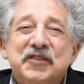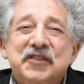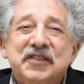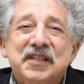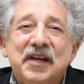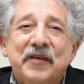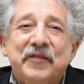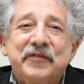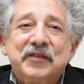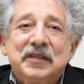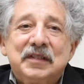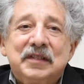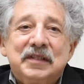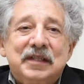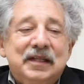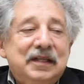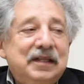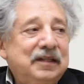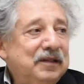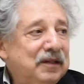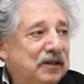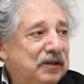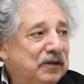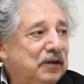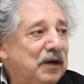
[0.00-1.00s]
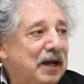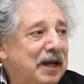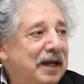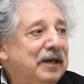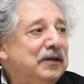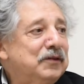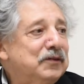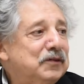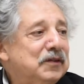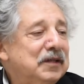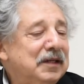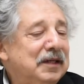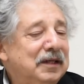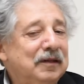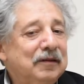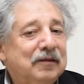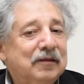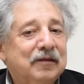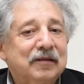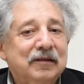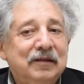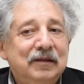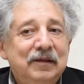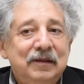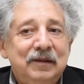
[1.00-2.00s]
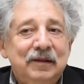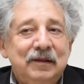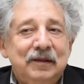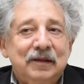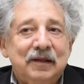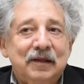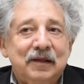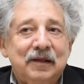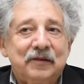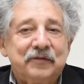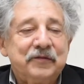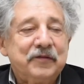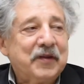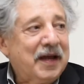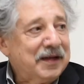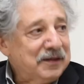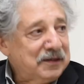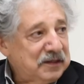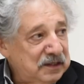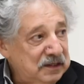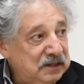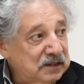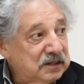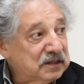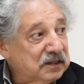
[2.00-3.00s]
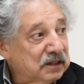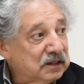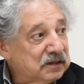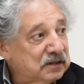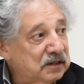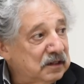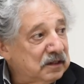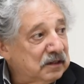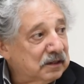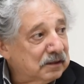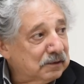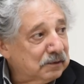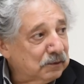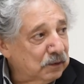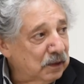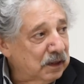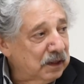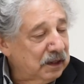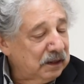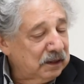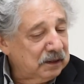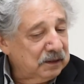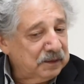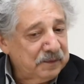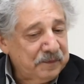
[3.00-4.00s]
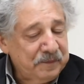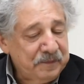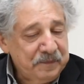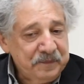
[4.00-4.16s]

17th or 18th of 1963,